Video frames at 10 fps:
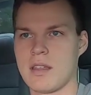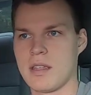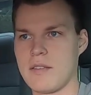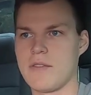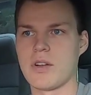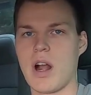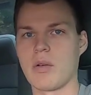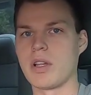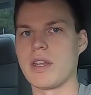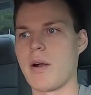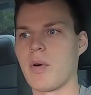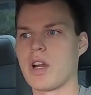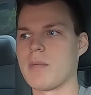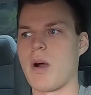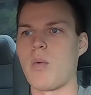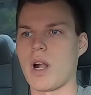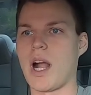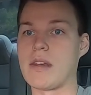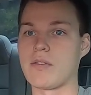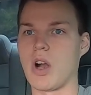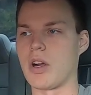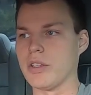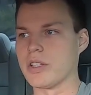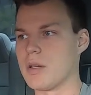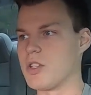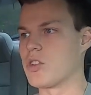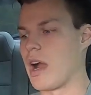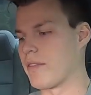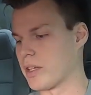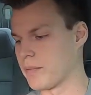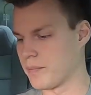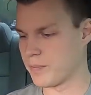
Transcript: if you're not really that worried about what kind of car you're going to be driving.